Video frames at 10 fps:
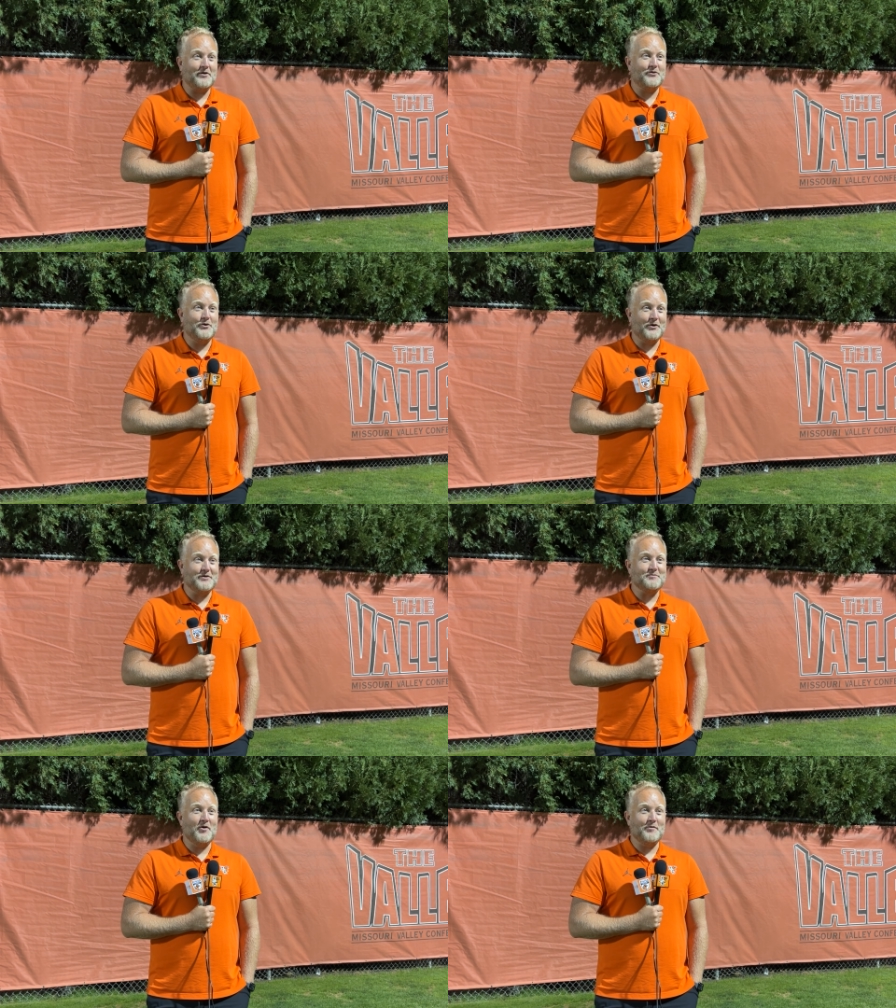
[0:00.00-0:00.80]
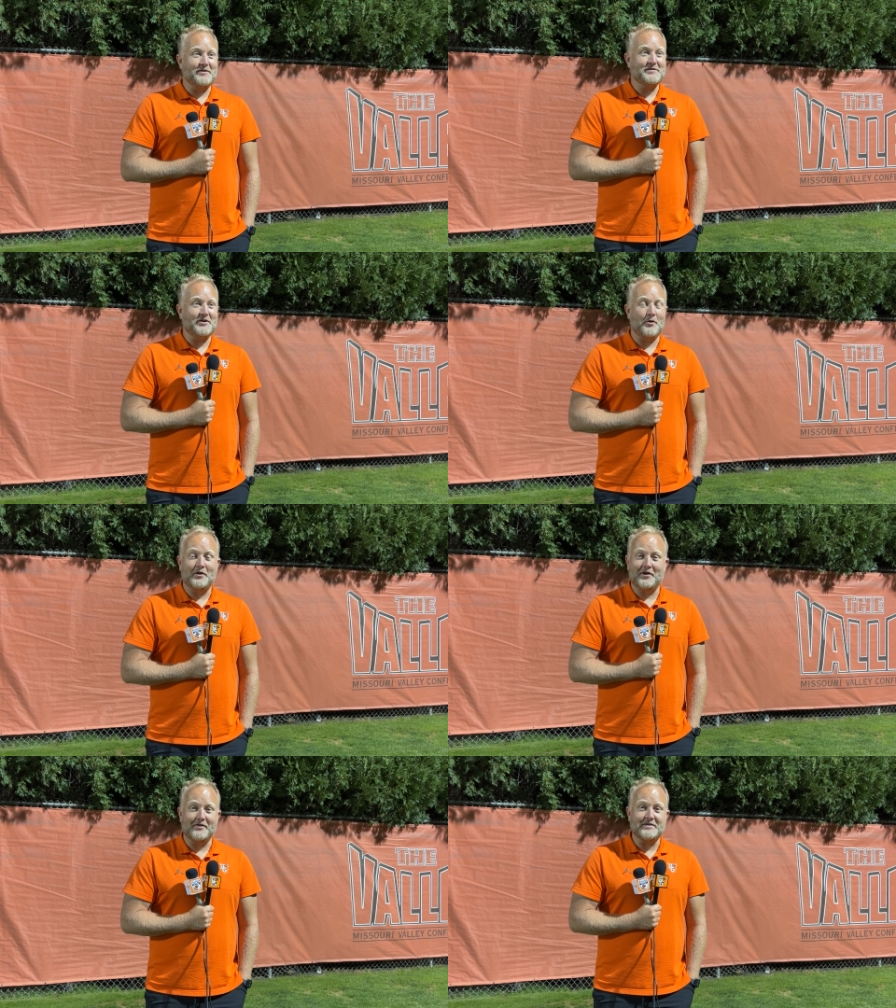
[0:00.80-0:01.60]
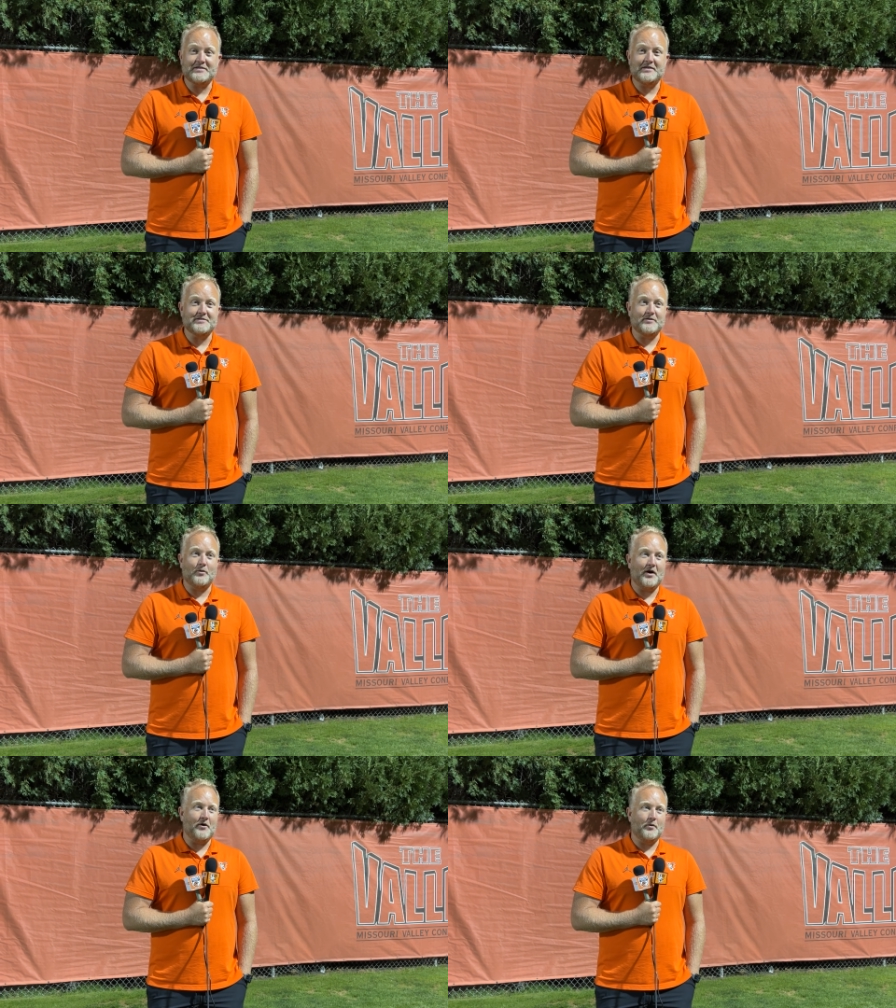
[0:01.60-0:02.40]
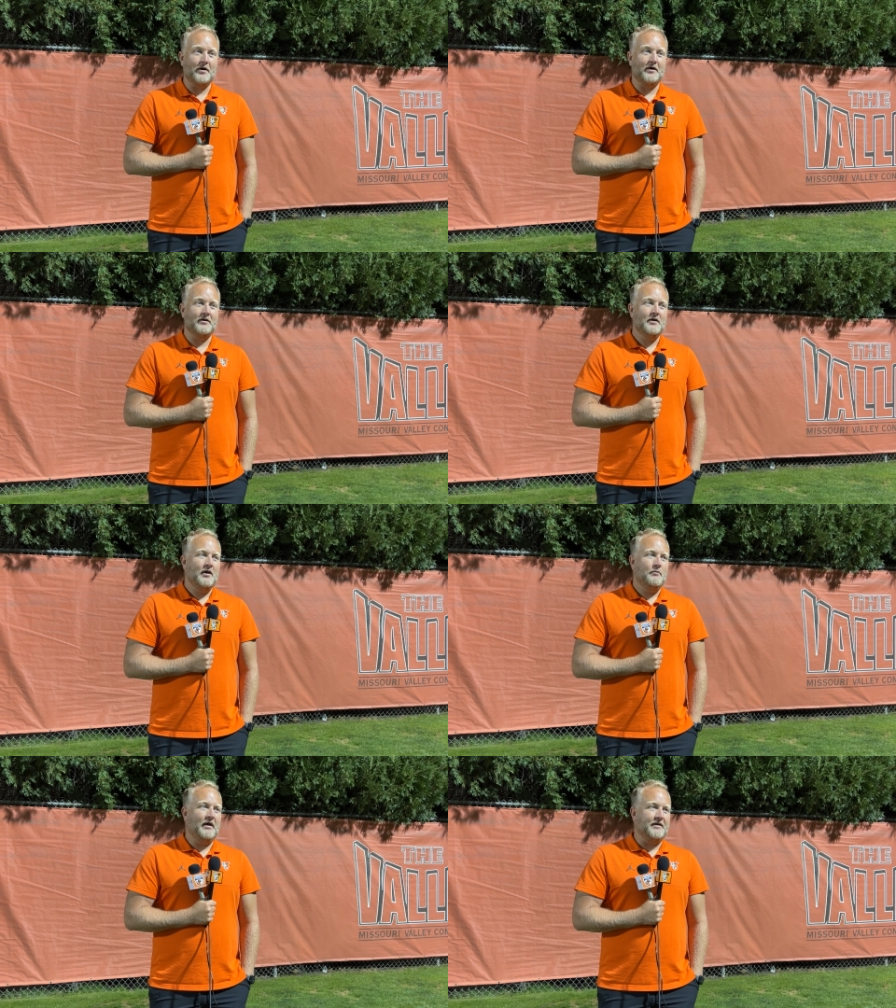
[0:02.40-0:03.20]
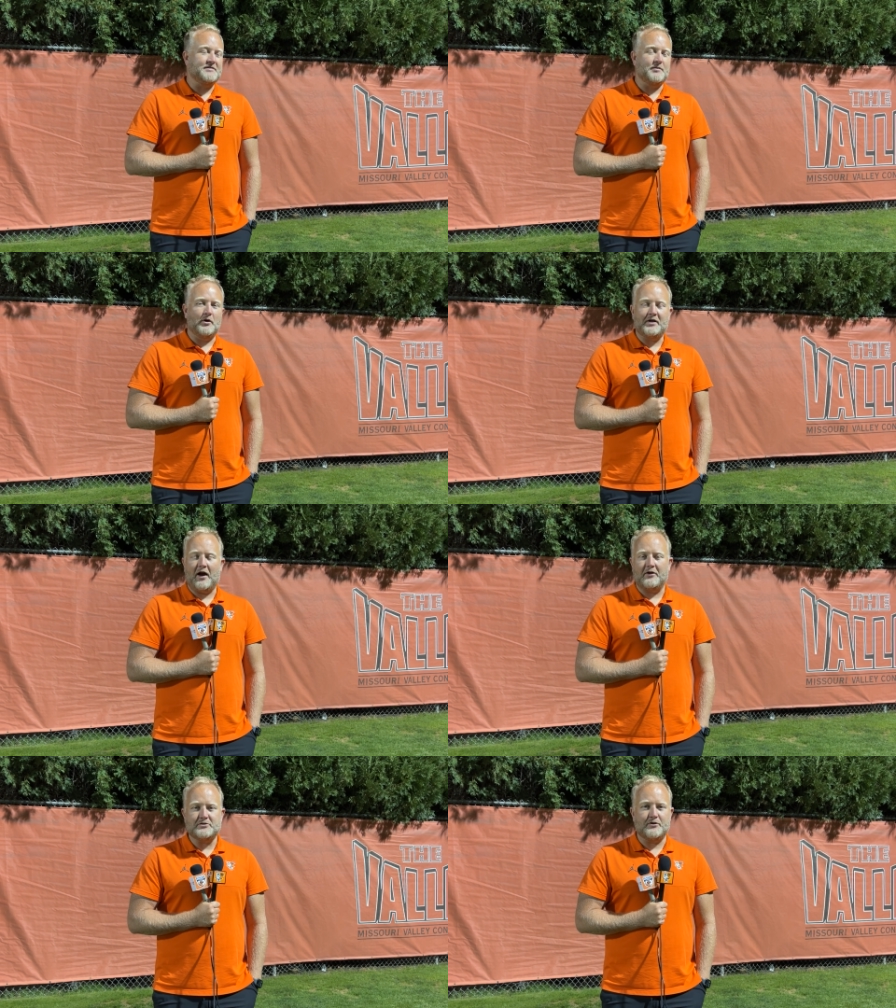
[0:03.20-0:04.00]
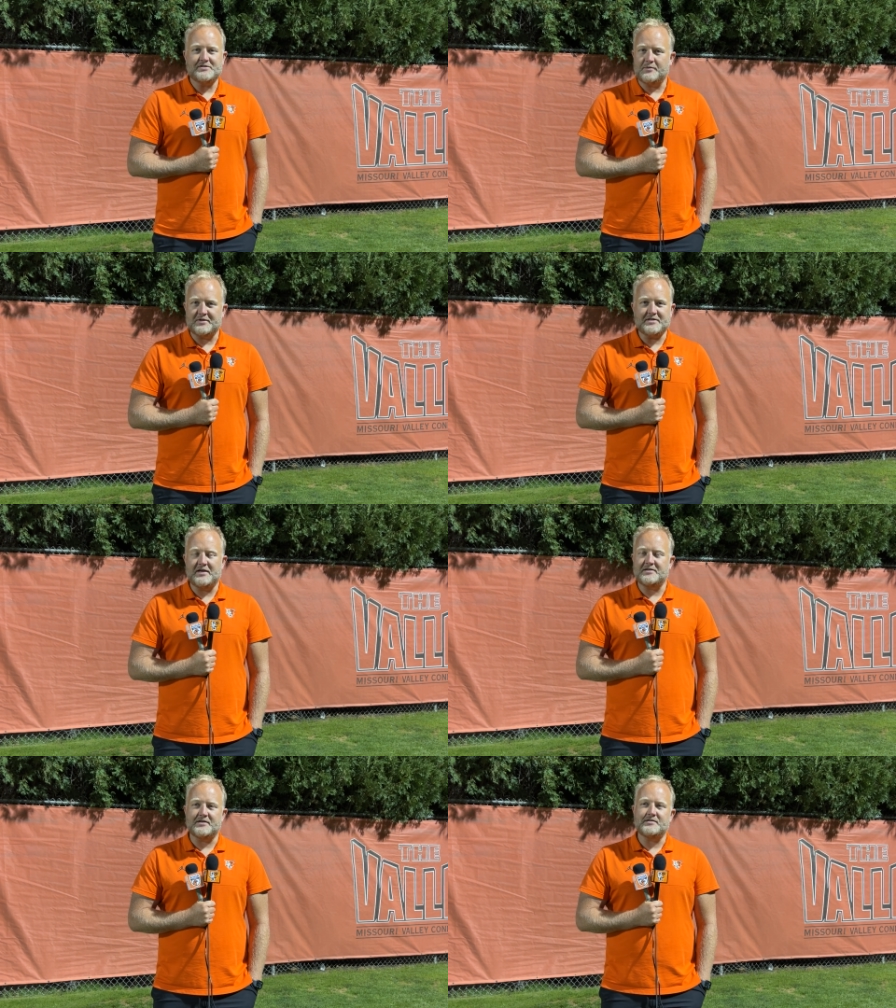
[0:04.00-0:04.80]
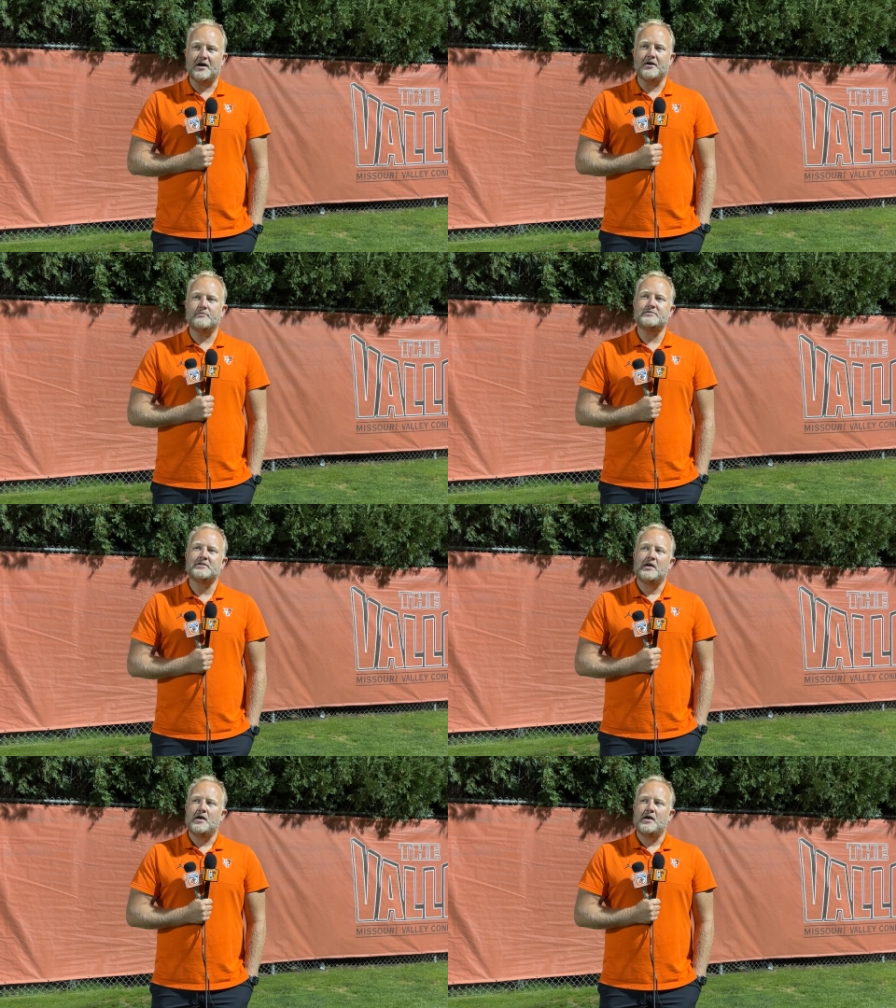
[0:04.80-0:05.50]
a few of those moments, you know, early in the season where we're making some uncharacteristic mistakes at times.